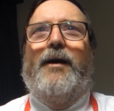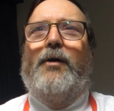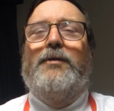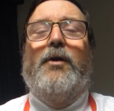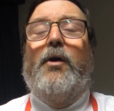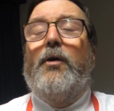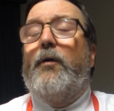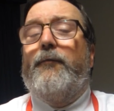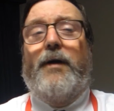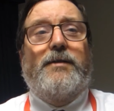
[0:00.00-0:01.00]
Oh,
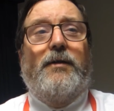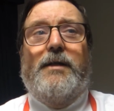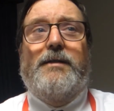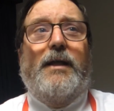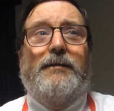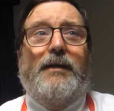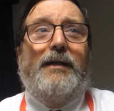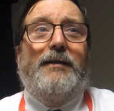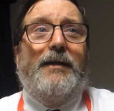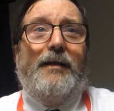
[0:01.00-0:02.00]
no, old-fashioned is that
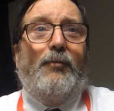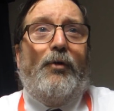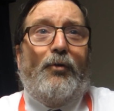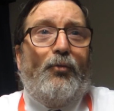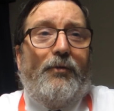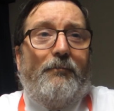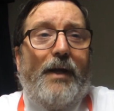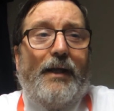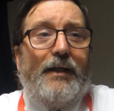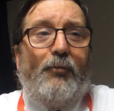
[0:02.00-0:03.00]
I work
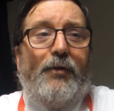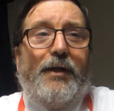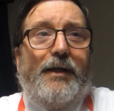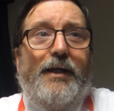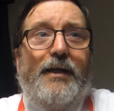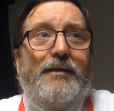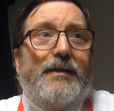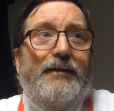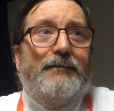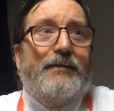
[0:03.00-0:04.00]
mainly with the
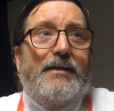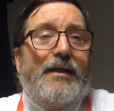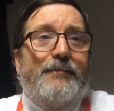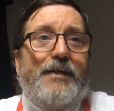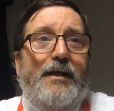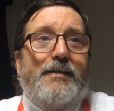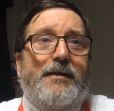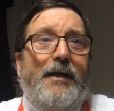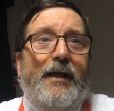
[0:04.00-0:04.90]
kids, and sometimes